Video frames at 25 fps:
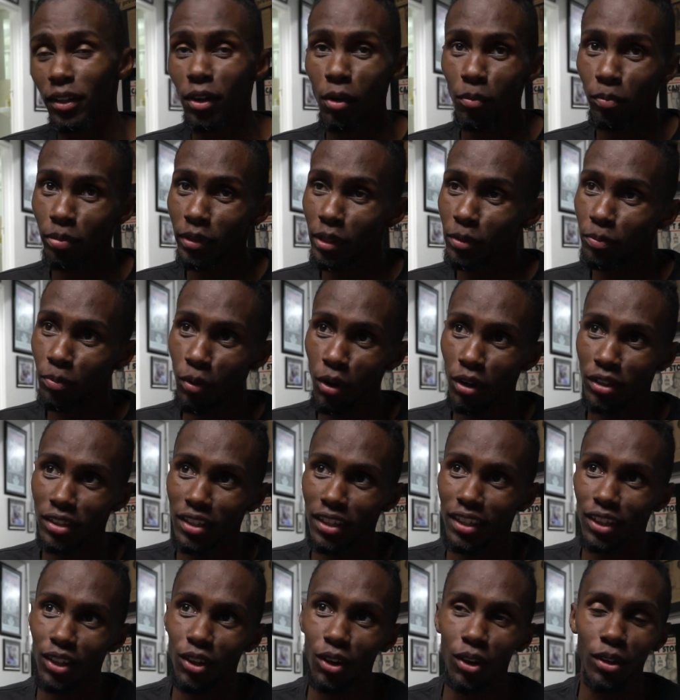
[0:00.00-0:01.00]
Complete boxer,
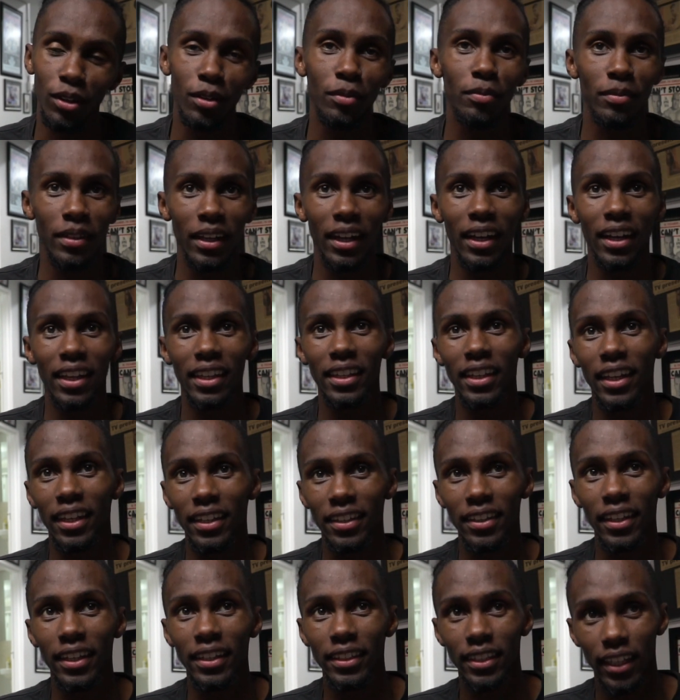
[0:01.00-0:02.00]
they call him. Yeah, and I
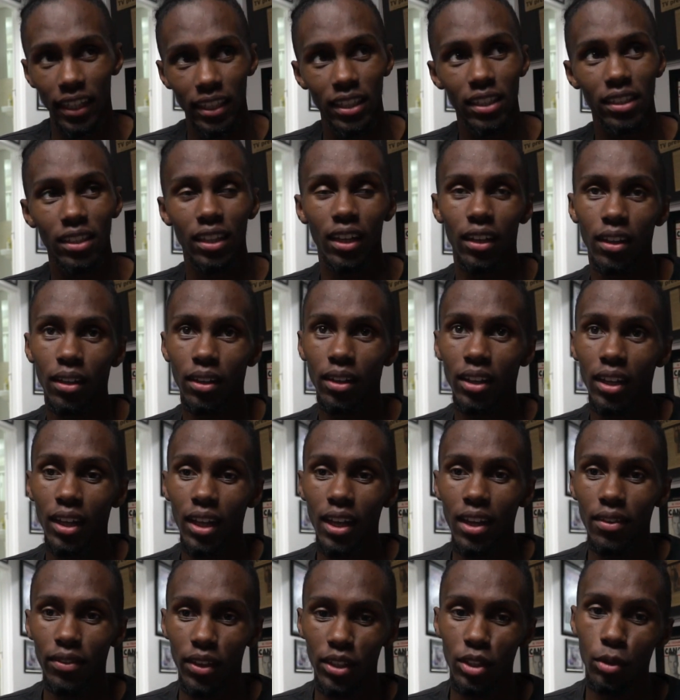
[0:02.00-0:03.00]
think there's
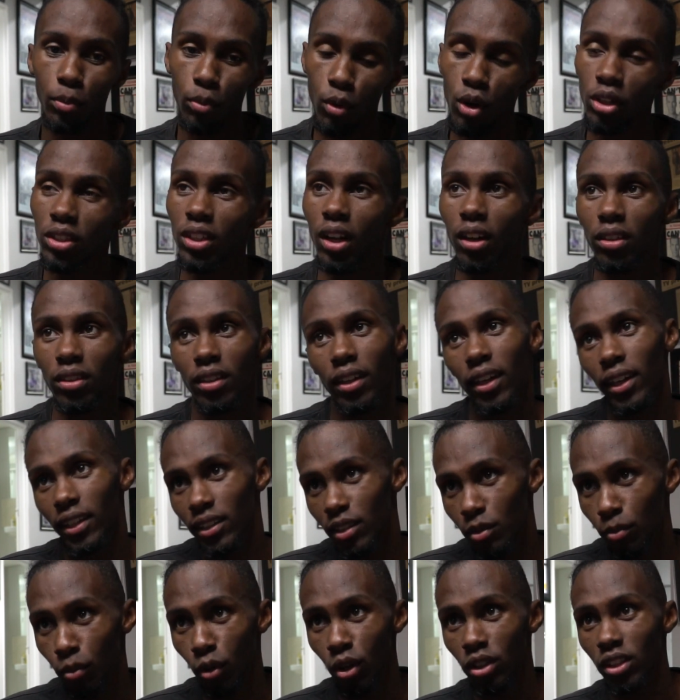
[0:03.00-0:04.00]
a boxer out there.
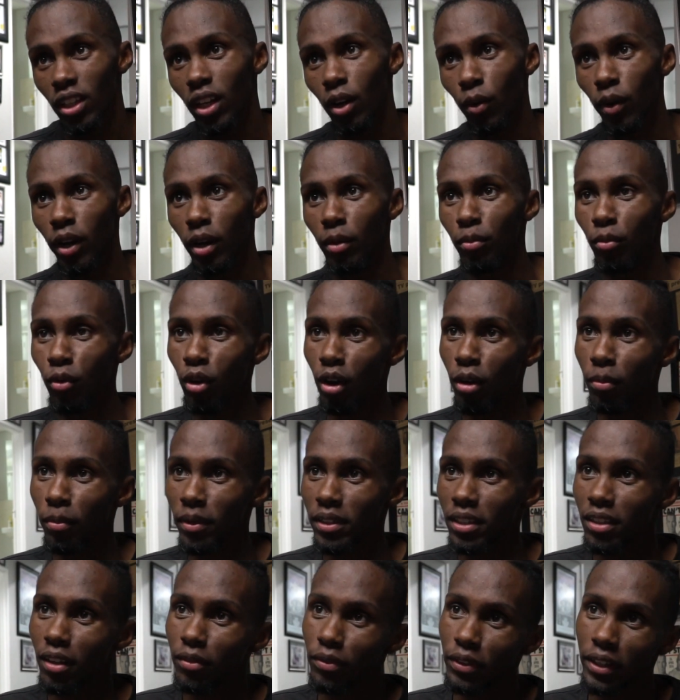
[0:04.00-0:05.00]
It's a boxer I want to model
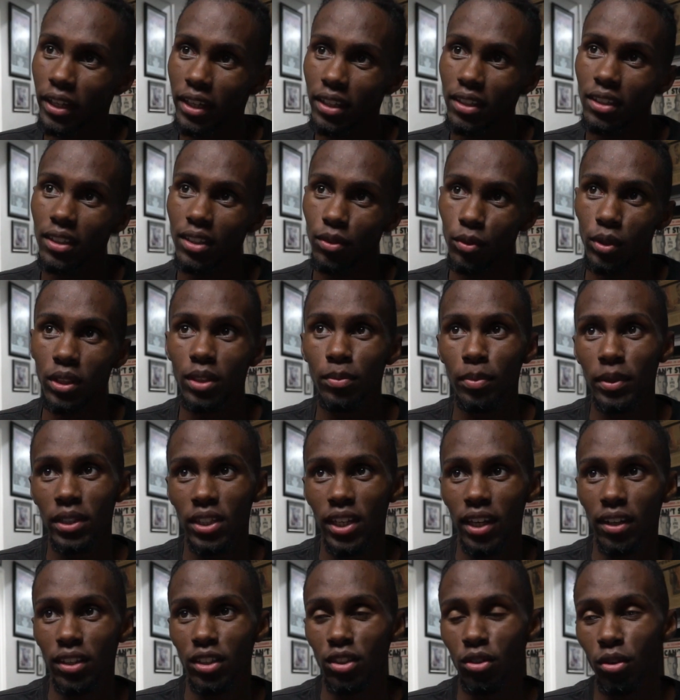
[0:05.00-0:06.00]
myself against.
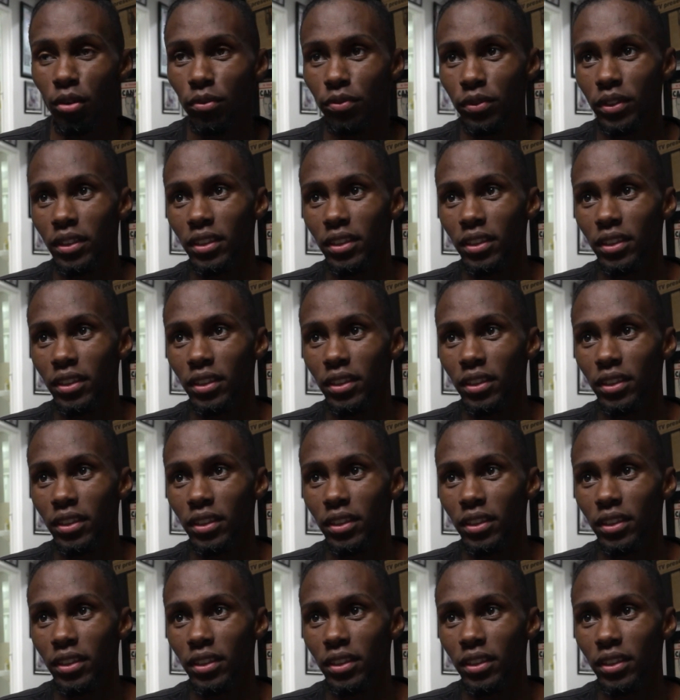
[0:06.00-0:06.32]
Terence Crawford.